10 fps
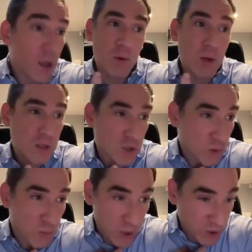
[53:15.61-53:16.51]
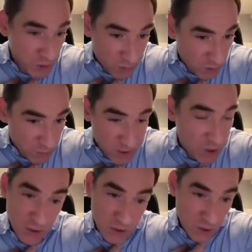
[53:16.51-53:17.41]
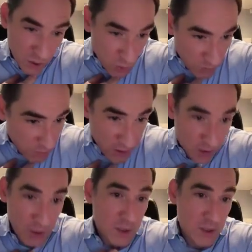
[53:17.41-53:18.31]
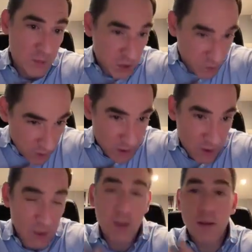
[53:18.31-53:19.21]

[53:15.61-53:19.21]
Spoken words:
the way that you would want your belongings and your money to be treated?